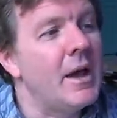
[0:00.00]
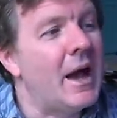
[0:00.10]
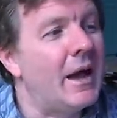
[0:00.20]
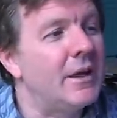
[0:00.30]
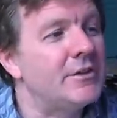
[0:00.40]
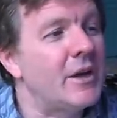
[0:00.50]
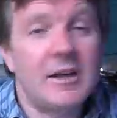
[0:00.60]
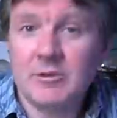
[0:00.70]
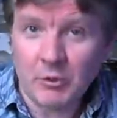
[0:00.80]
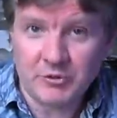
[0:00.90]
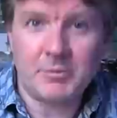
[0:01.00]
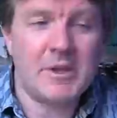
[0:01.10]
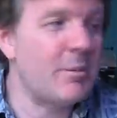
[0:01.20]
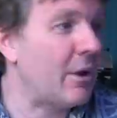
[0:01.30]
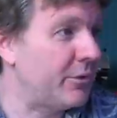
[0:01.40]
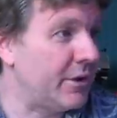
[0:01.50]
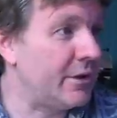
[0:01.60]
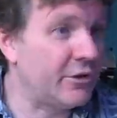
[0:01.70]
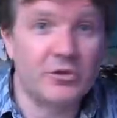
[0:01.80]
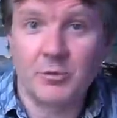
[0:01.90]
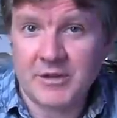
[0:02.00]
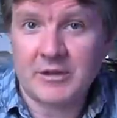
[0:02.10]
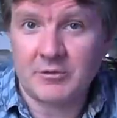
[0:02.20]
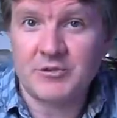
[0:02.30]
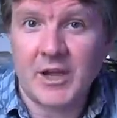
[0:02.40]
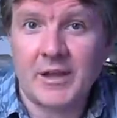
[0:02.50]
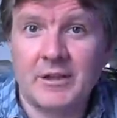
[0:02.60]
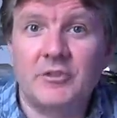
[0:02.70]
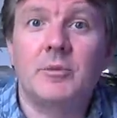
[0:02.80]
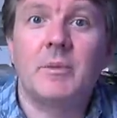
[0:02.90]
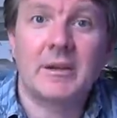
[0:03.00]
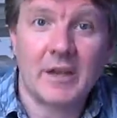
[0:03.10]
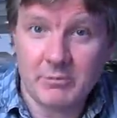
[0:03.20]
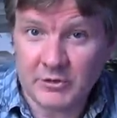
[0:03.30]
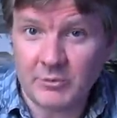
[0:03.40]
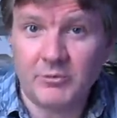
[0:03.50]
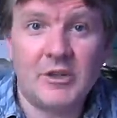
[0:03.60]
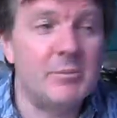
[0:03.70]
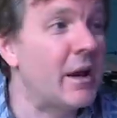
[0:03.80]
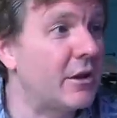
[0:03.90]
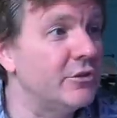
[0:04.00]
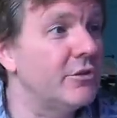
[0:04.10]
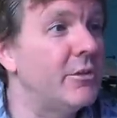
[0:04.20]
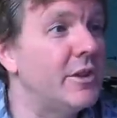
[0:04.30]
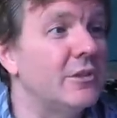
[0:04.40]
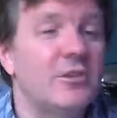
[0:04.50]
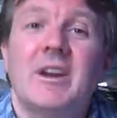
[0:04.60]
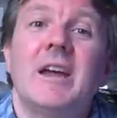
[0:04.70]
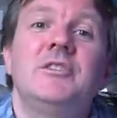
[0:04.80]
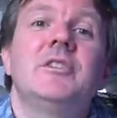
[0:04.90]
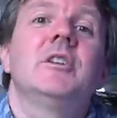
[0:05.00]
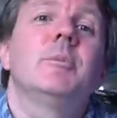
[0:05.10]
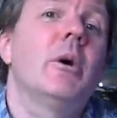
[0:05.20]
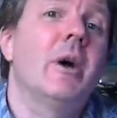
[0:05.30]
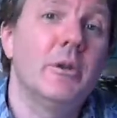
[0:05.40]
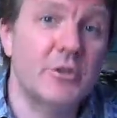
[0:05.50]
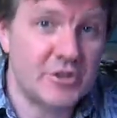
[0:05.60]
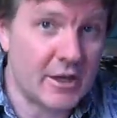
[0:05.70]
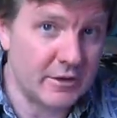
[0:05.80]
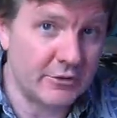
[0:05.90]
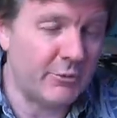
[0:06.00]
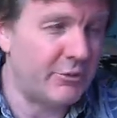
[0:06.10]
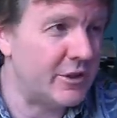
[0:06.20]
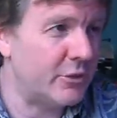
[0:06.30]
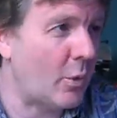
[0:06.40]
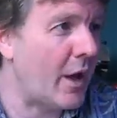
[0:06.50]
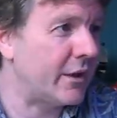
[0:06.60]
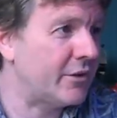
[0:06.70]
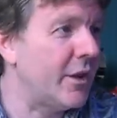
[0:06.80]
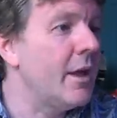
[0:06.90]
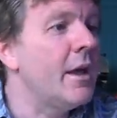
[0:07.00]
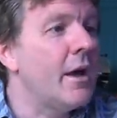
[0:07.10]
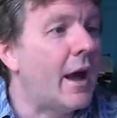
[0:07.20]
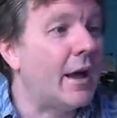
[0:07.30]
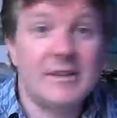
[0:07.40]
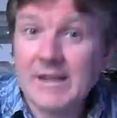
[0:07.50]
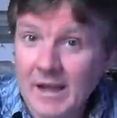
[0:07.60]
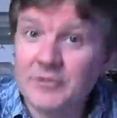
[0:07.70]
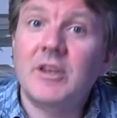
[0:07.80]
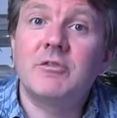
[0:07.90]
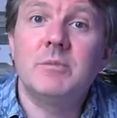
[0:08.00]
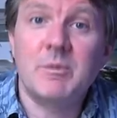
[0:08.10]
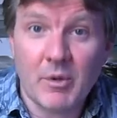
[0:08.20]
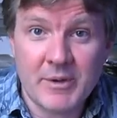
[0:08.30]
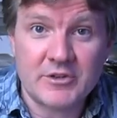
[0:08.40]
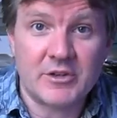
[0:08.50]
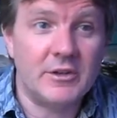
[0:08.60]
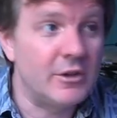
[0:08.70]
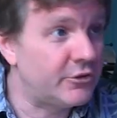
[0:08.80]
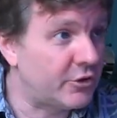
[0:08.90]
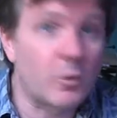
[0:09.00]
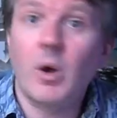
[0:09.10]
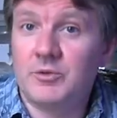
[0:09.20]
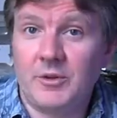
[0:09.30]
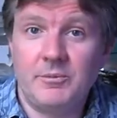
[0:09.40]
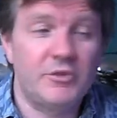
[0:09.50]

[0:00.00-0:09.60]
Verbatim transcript: And yeah, he wrote to me about the, the subject of journalism and gave me some feedback on some things that I'd said about how the journalism field works. And he has given me permission to quote him.